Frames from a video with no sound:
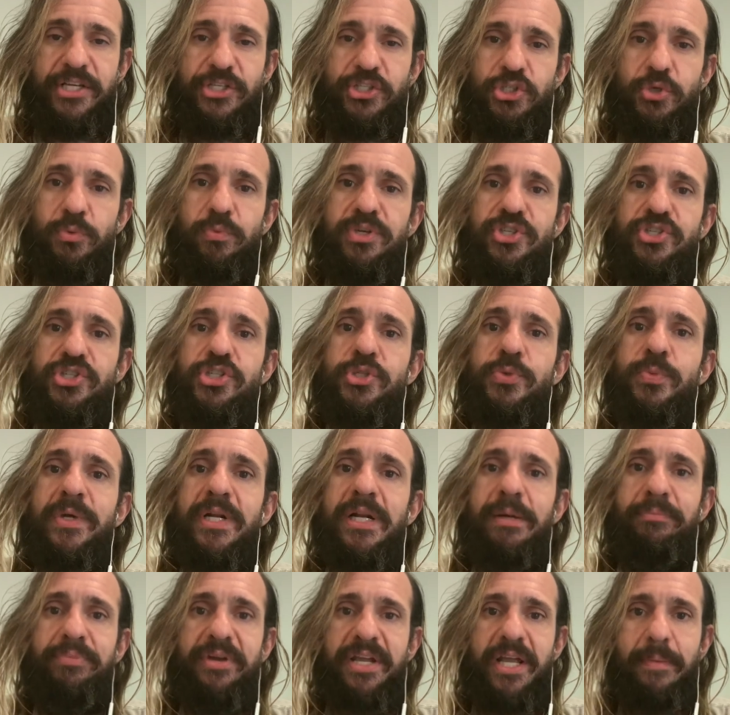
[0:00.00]
So we just want to
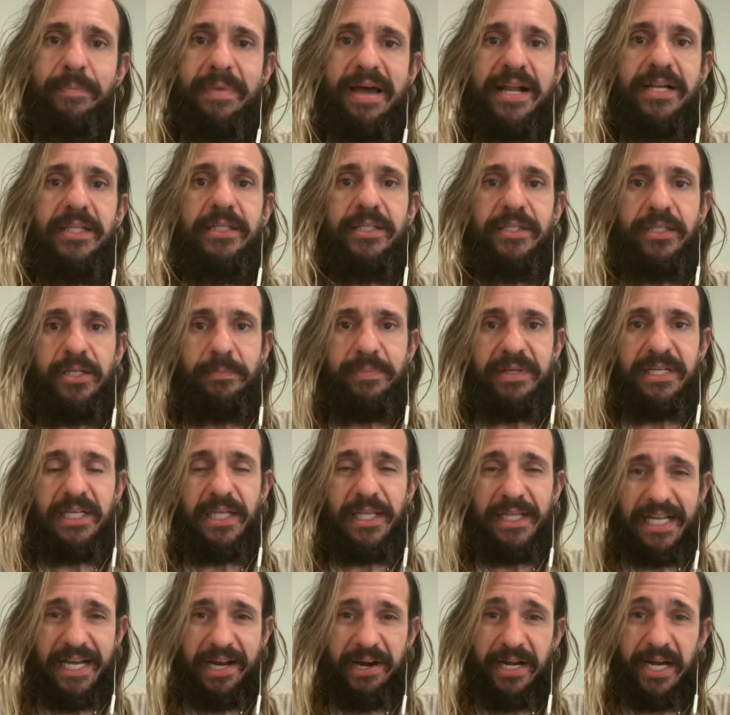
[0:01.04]
bring about a little bit of
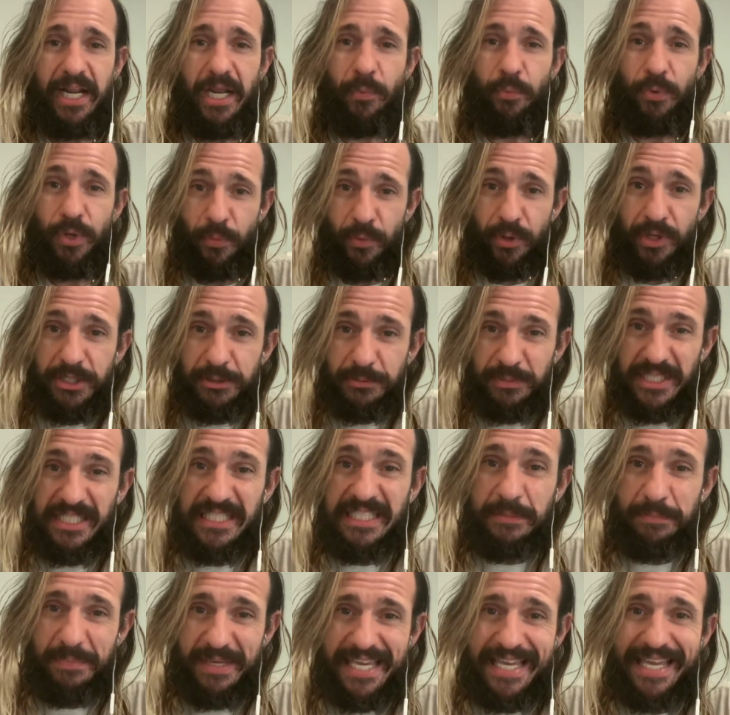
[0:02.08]
clarity, and we will be
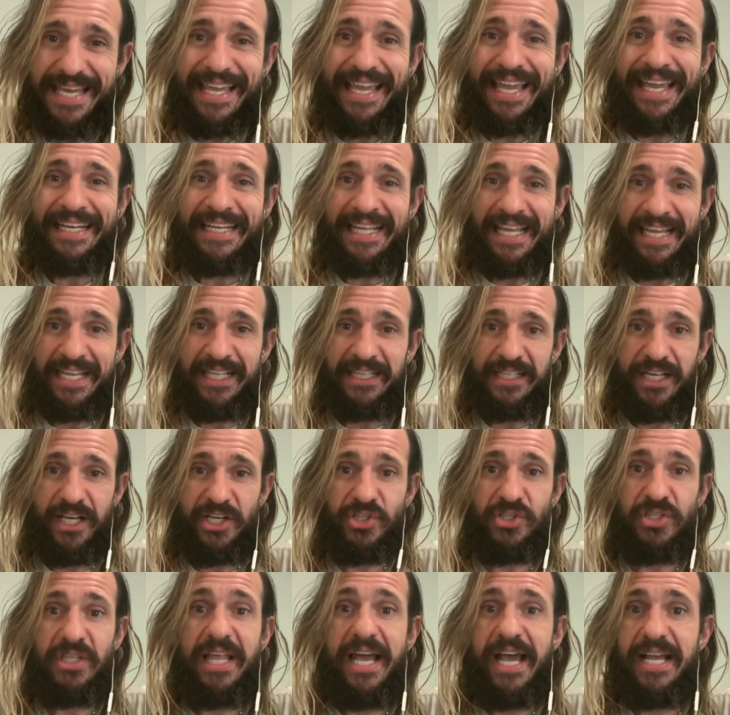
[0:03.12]
speaking in
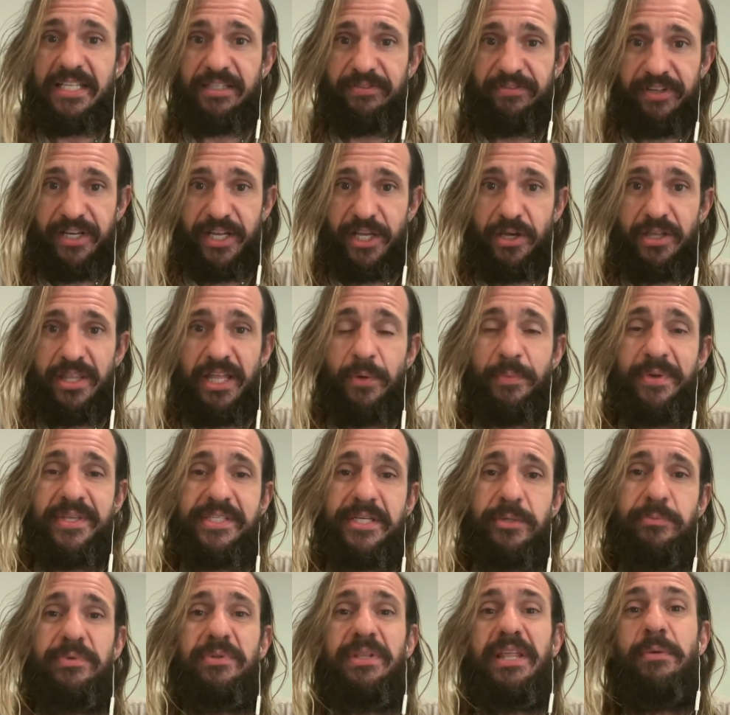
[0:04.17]
English. Last video that we
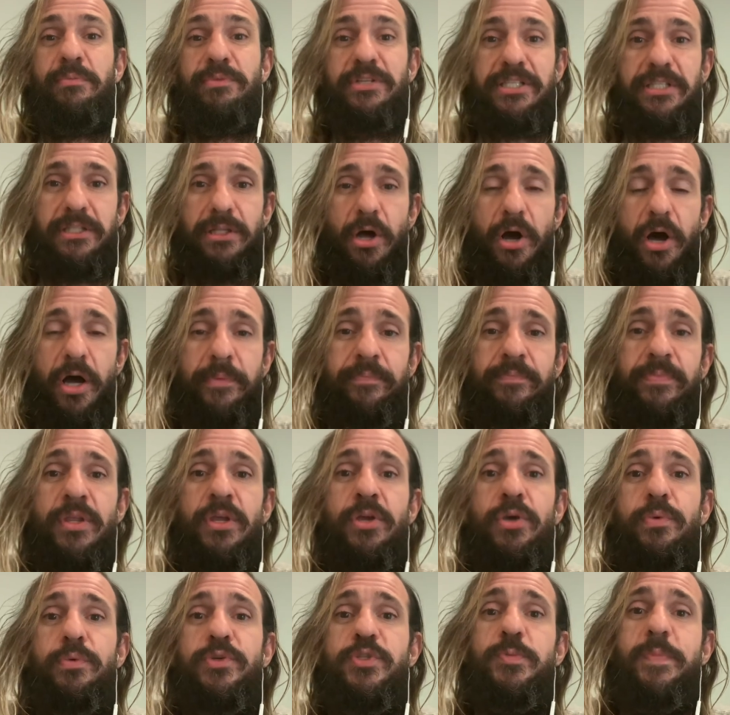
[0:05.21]
did that was long
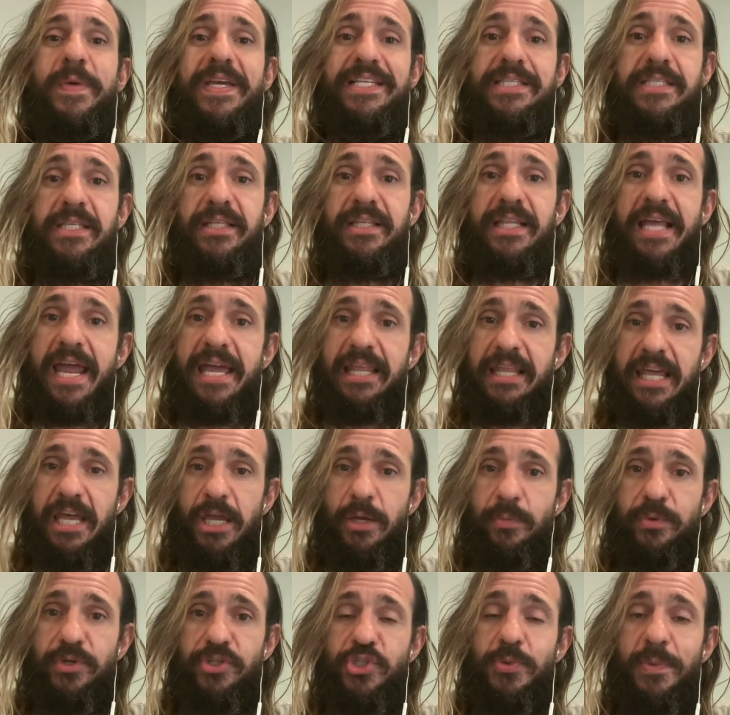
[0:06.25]
was based in light
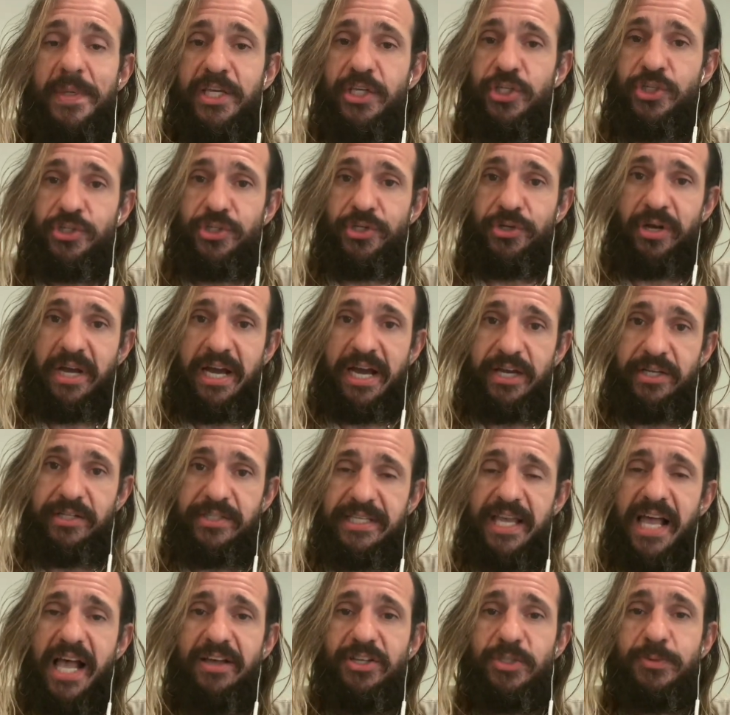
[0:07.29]
language, speaking to your higher
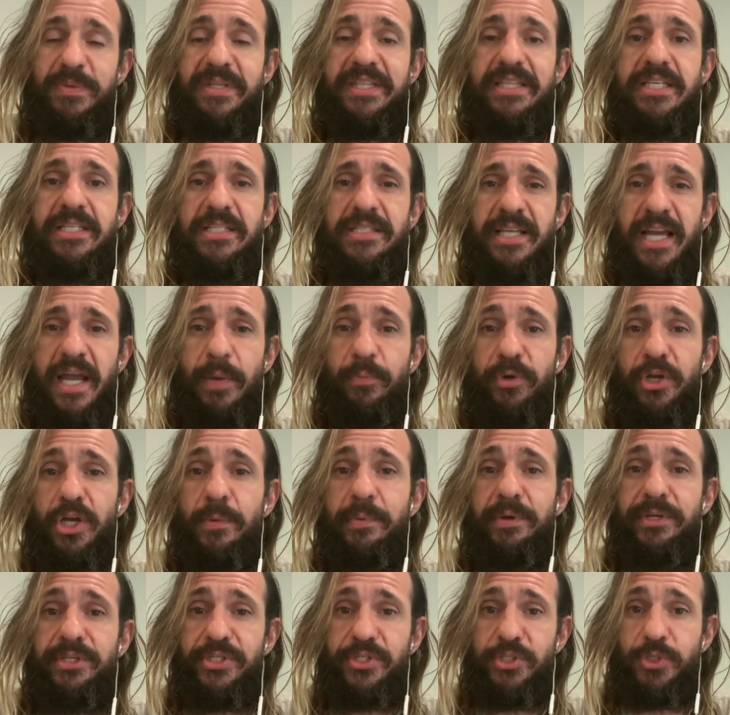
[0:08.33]
selves, but this time we're
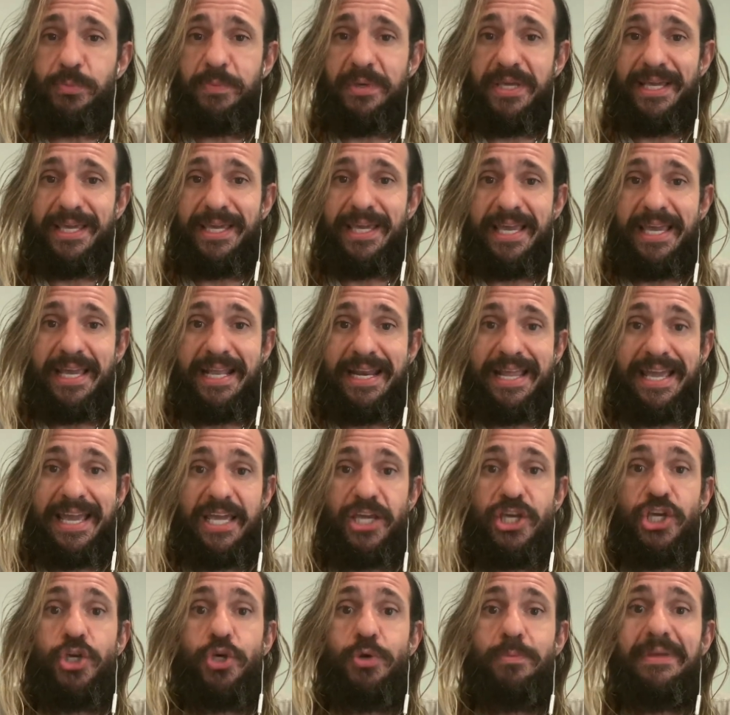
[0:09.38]
going to speak in a
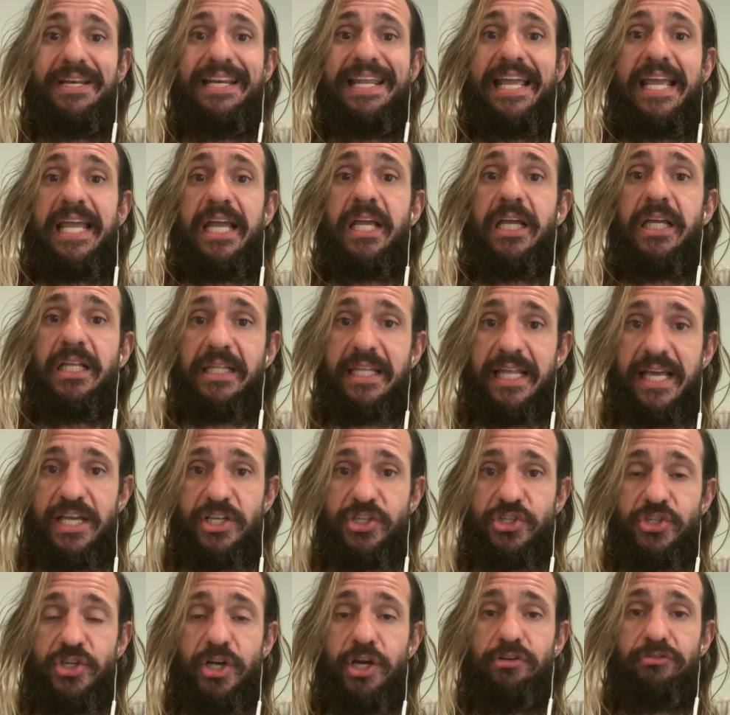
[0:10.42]
human
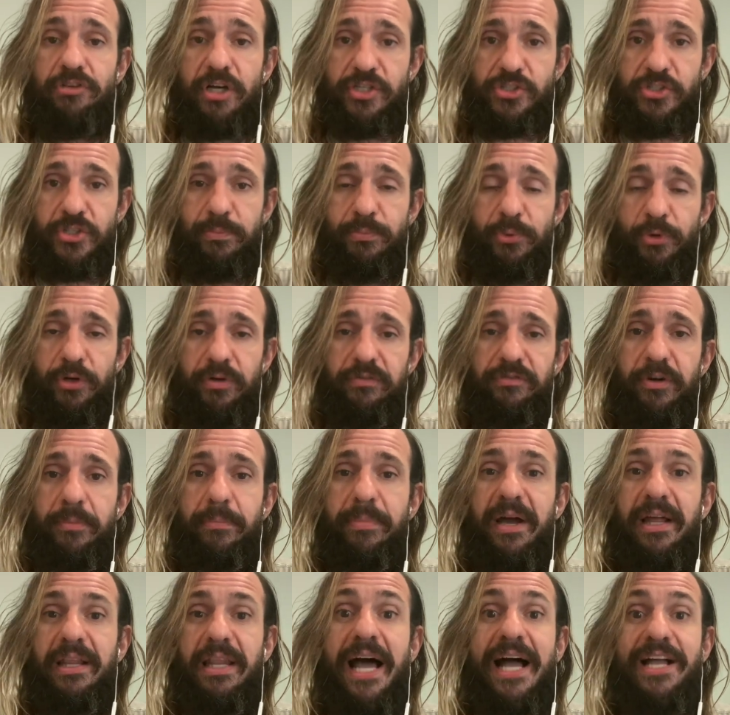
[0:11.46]
English across the board
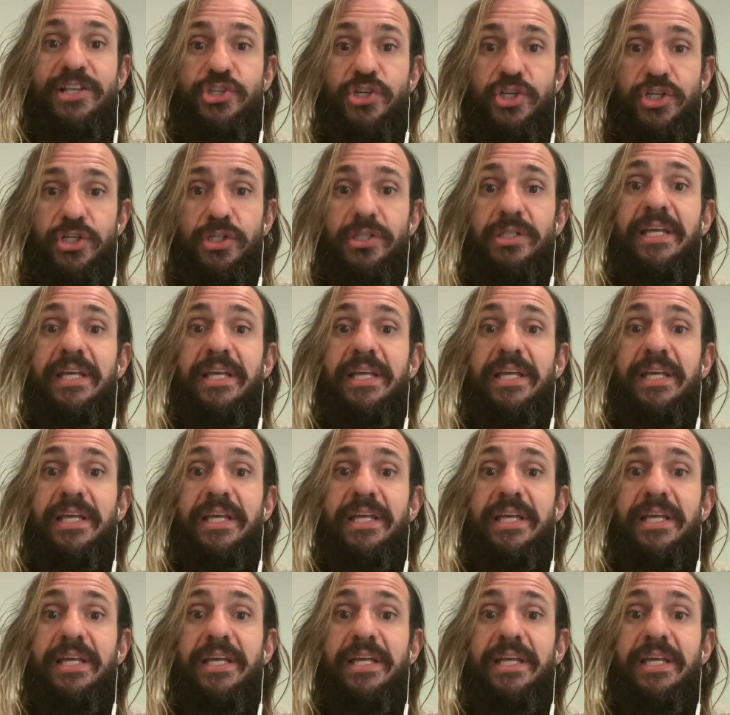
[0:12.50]
verbological